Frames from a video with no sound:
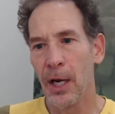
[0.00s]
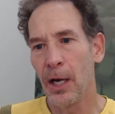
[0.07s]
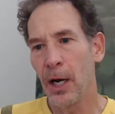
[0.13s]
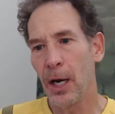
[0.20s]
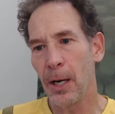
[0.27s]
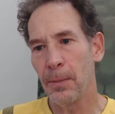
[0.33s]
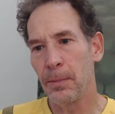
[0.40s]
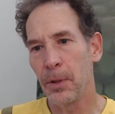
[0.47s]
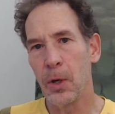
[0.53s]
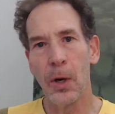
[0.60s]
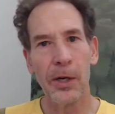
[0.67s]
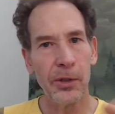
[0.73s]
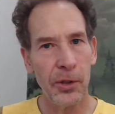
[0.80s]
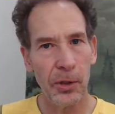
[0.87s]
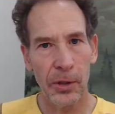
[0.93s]

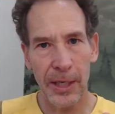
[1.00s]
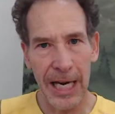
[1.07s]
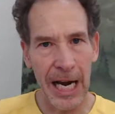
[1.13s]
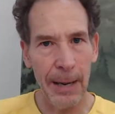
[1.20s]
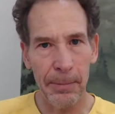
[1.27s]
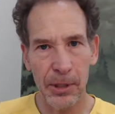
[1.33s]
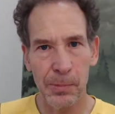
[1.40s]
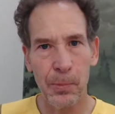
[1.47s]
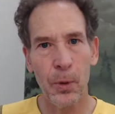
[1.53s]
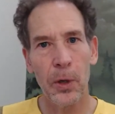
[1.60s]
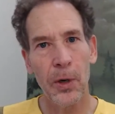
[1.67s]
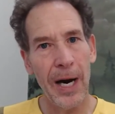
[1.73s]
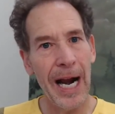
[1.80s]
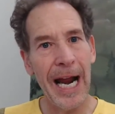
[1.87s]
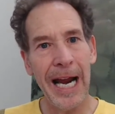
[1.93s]
Going to your campus board
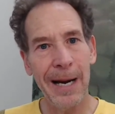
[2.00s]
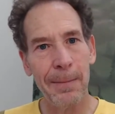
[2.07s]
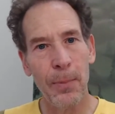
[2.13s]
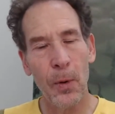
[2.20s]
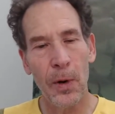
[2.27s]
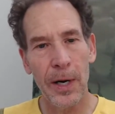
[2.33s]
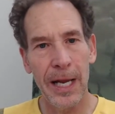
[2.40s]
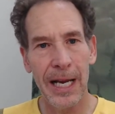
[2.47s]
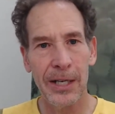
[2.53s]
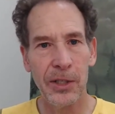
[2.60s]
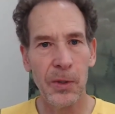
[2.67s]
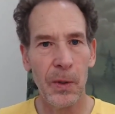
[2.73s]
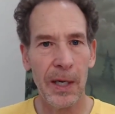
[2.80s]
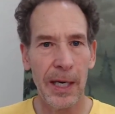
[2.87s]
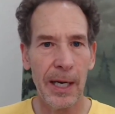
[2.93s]
or hangboard and
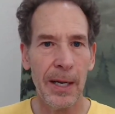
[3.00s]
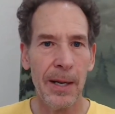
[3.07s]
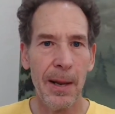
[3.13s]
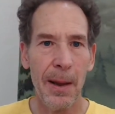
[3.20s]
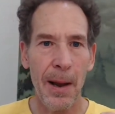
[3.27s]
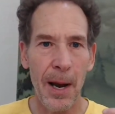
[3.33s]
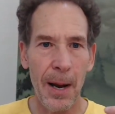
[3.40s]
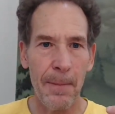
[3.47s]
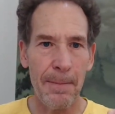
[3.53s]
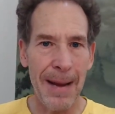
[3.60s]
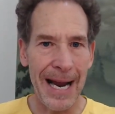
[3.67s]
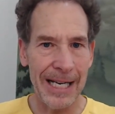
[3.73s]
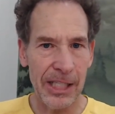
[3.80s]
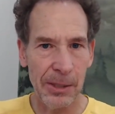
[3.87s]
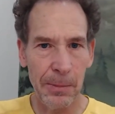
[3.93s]
doing a
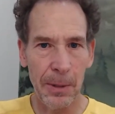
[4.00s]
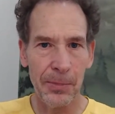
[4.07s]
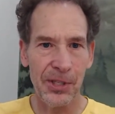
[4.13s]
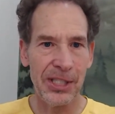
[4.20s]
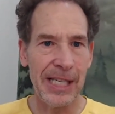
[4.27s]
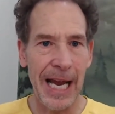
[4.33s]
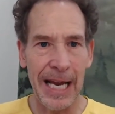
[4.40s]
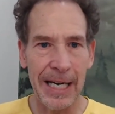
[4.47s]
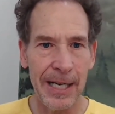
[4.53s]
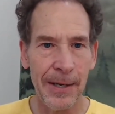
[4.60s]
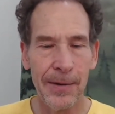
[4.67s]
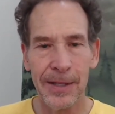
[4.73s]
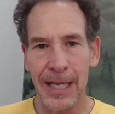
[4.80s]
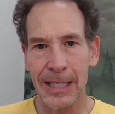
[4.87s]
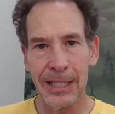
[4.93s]
maximum set
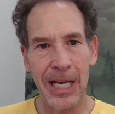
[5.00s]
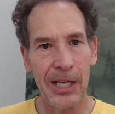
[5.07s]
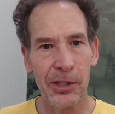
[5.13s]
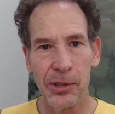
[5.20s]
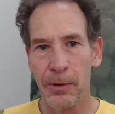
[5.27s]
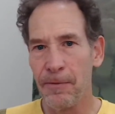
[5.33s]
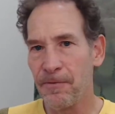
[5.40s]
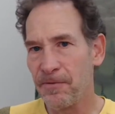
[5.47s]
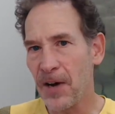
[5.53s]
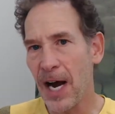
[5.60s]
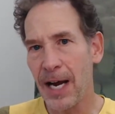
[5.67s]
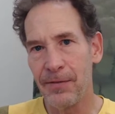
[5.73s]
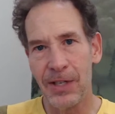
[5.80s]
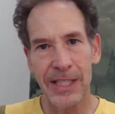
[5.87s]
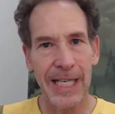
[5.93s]
that takes you
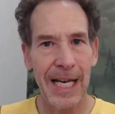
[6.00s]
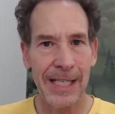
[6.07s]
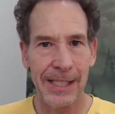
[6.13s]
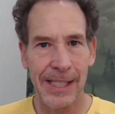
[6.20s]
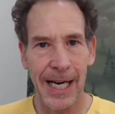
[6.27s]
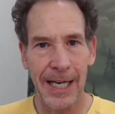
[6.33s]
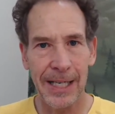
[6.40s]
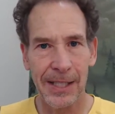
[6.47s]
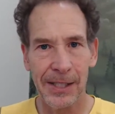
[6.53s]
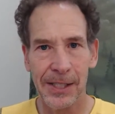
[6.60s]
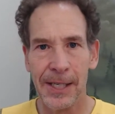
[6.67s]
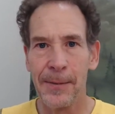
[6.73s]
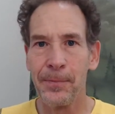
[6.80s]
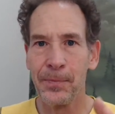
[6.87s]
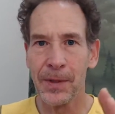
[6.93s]
5 to 10 seconds,
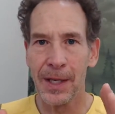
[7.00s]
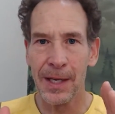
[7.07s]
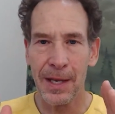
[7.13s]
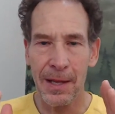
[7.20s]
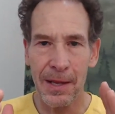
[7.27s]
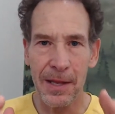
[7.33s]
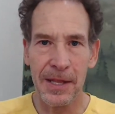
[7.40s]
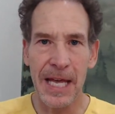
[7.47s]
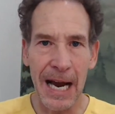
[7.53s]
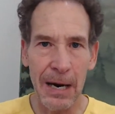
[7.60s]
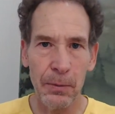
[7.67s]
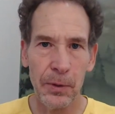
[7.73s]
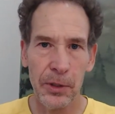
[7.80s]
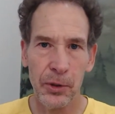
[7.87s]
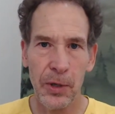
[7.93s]
that
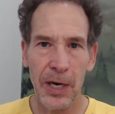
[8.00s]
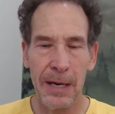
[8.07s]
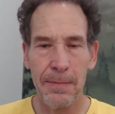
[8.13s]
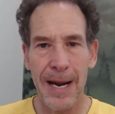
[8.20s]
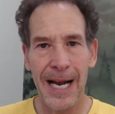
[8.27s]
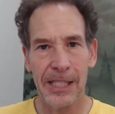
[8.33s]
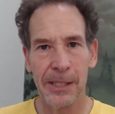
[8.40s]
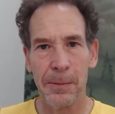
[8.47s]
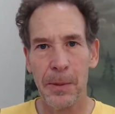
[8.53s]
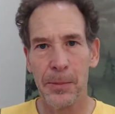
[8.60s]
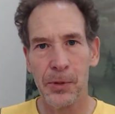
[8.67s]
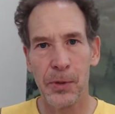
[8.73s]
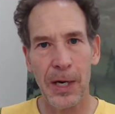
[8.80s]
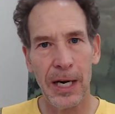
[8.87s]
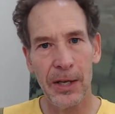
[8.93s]
would train maximum
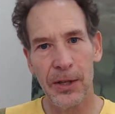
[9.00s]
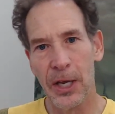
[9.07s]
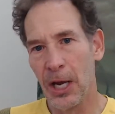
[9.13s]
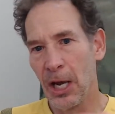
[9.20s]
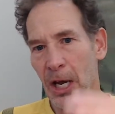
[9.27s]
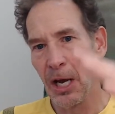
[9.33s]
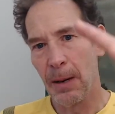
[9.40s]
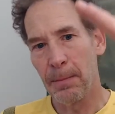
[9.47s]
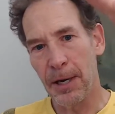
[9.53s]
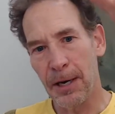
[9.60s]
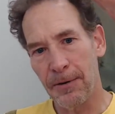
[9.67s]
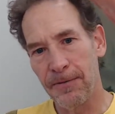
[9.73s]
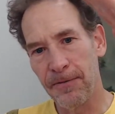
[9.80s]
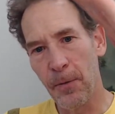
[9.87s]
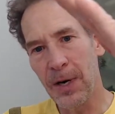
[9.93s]
strength. But a
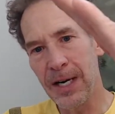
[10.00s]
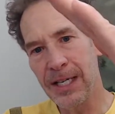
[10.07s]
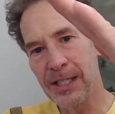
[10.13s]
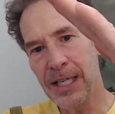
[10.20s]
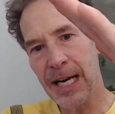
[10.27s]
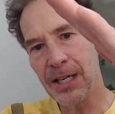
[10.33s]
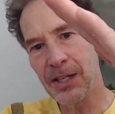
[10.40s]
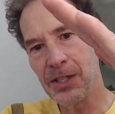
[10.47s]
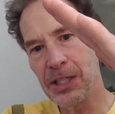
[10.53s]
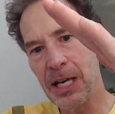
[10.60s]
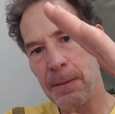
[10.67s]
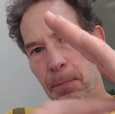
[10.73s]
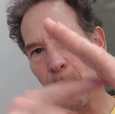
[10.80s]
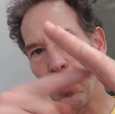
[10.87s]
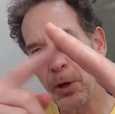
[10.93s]
40-second
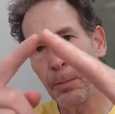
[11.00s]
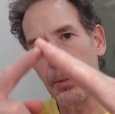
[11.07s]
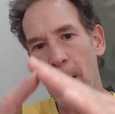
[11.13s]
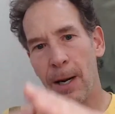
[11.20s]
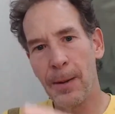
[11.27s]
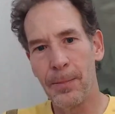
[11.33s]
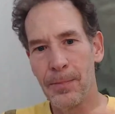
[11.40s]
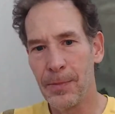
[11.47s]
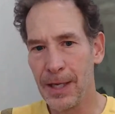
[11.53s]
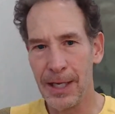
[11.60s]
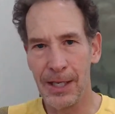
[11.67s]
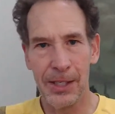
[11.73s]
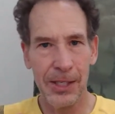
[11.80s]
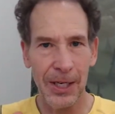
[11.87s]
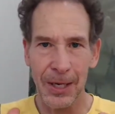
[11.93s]
steep boulder problem
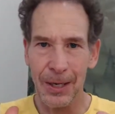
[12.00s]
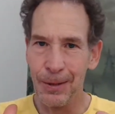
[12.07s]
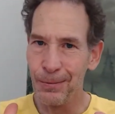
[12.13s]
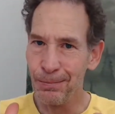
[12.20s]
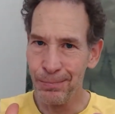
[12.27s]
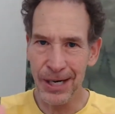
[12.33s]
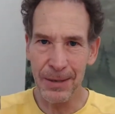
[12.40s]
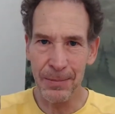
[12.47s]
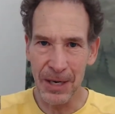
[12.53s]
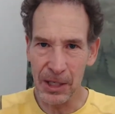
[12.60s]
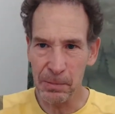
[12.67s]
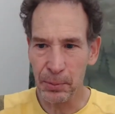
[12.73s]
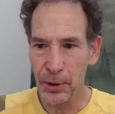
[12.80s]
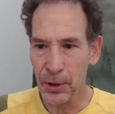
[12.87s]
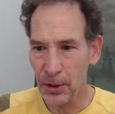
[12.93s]
is pretty
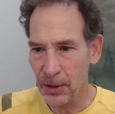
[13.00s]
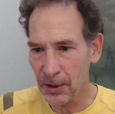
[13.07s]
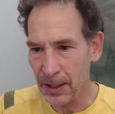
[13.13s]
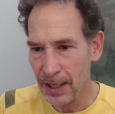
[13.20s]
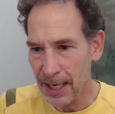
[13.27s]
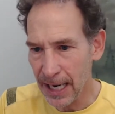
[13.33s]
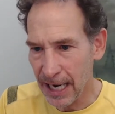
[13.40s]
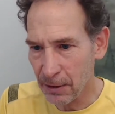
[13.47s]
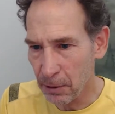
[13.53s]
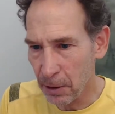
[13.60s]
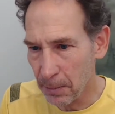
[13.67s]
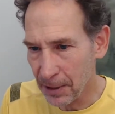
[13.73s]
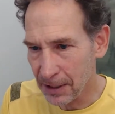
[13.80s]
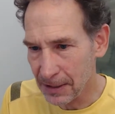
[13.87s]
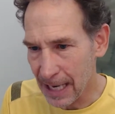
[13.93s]
much pure
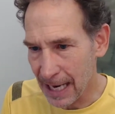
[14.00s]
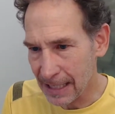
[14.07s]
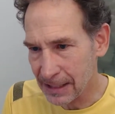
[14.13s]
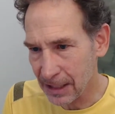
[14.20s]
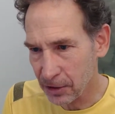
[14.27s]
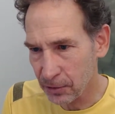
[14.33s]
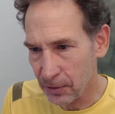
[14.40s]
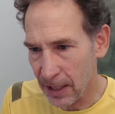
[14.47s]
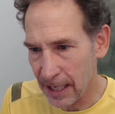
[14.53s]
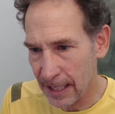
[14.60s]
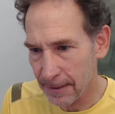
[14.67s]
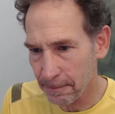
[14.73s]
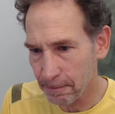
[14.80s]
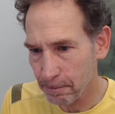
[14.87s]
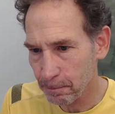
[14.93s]
anaerobic lactic
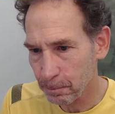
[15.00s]
training.